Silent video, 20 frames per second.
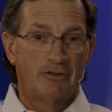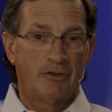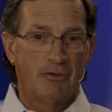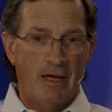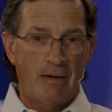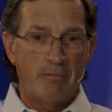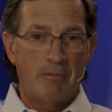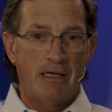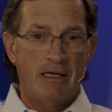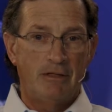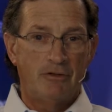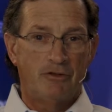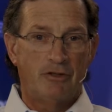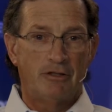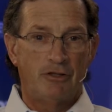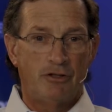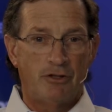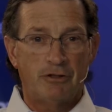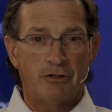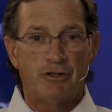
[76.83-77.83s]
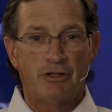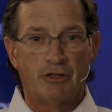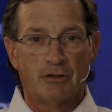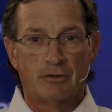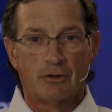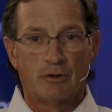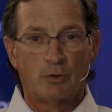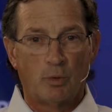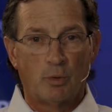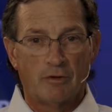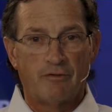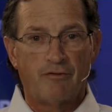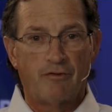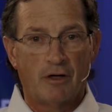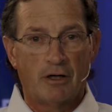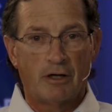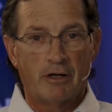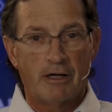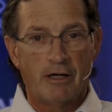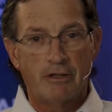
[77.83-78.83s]
So that means that your children will
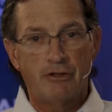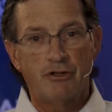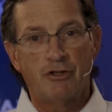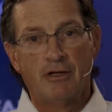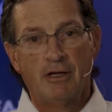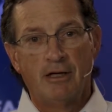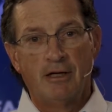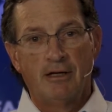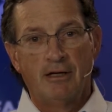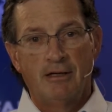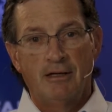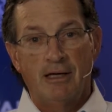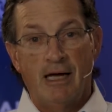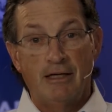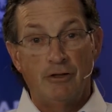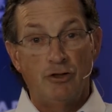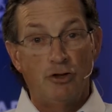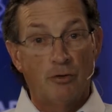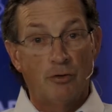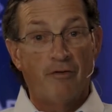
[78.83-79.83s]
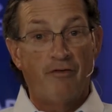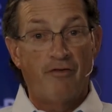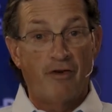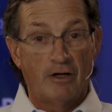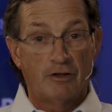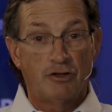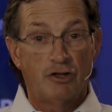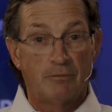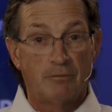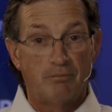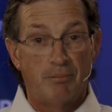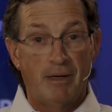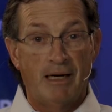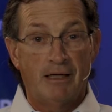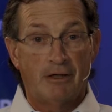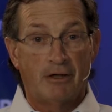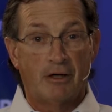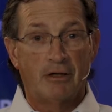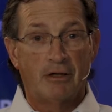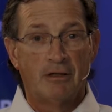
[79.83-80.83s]
flourish and you'll function
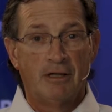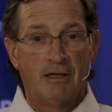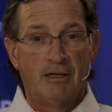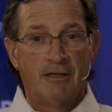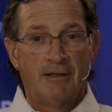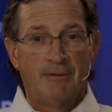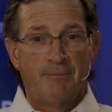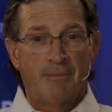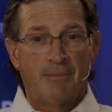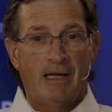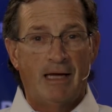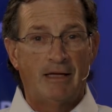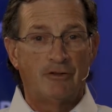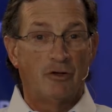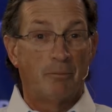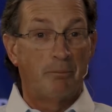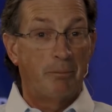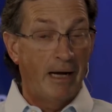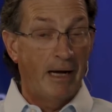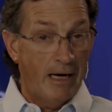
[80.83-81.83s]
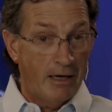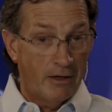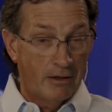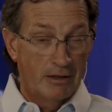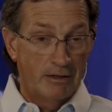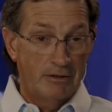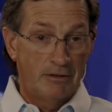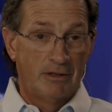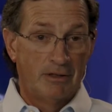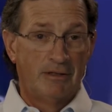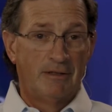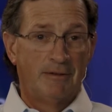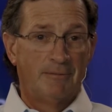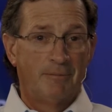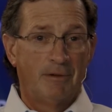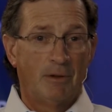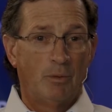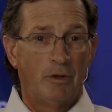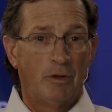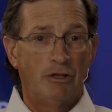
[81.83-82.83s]
better as a parent
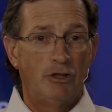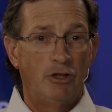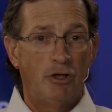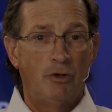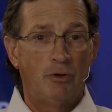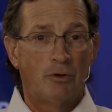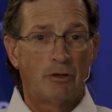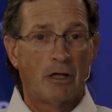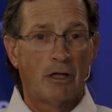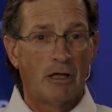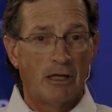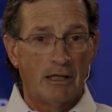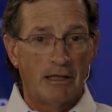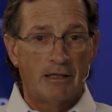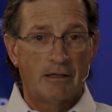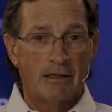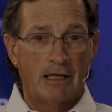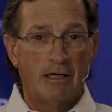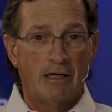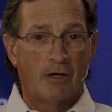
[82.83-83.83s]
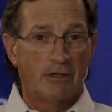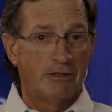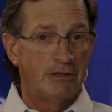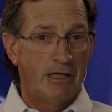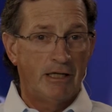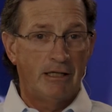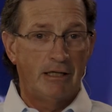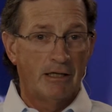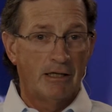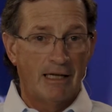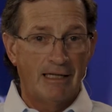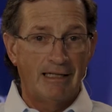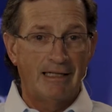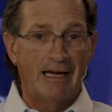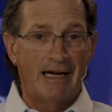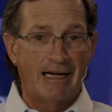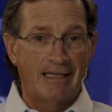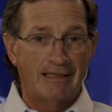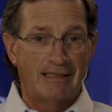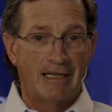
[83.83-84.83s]
when you clearly articulate
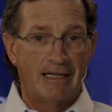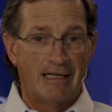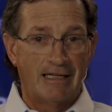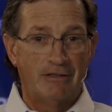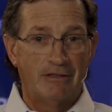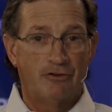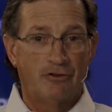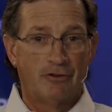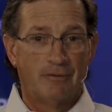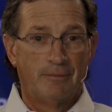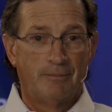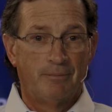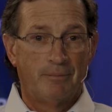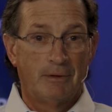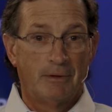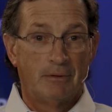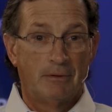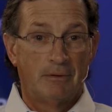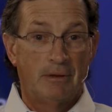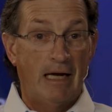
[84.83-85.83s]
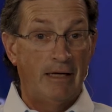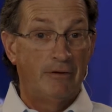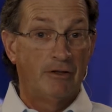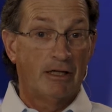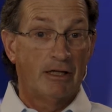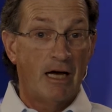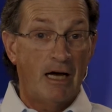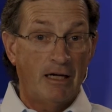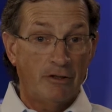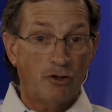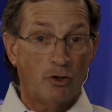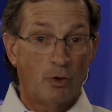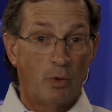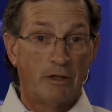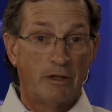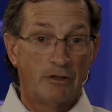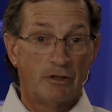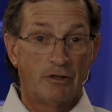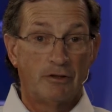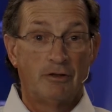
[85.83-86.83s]
guidelines. And the
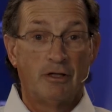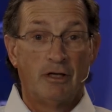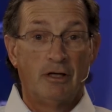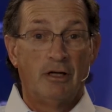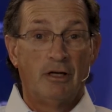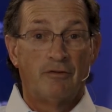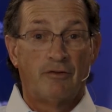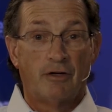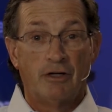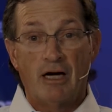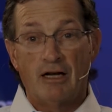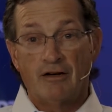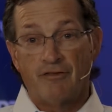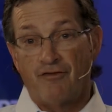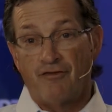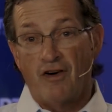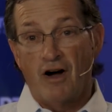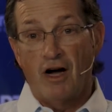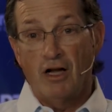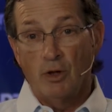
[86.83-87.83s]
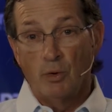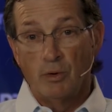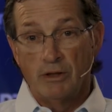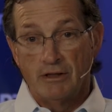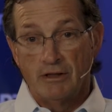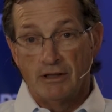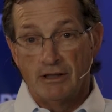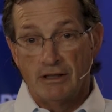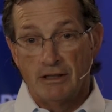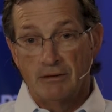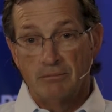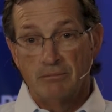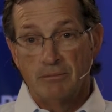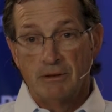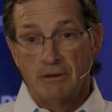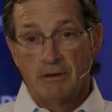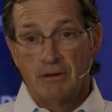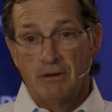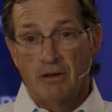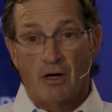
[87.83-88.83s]
consequences for not following them
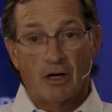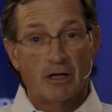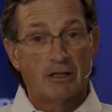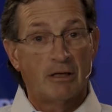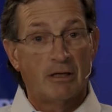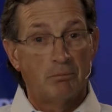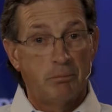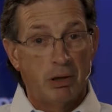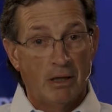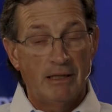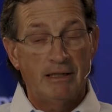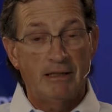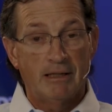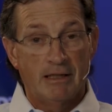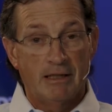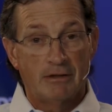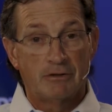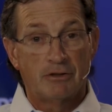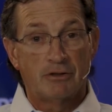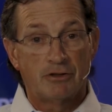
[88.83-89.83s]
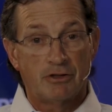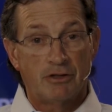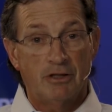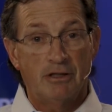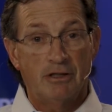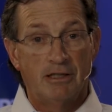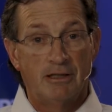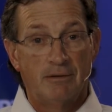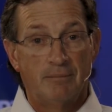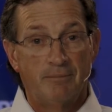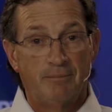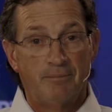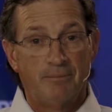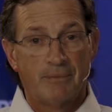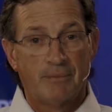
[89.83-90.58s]
are completely understood.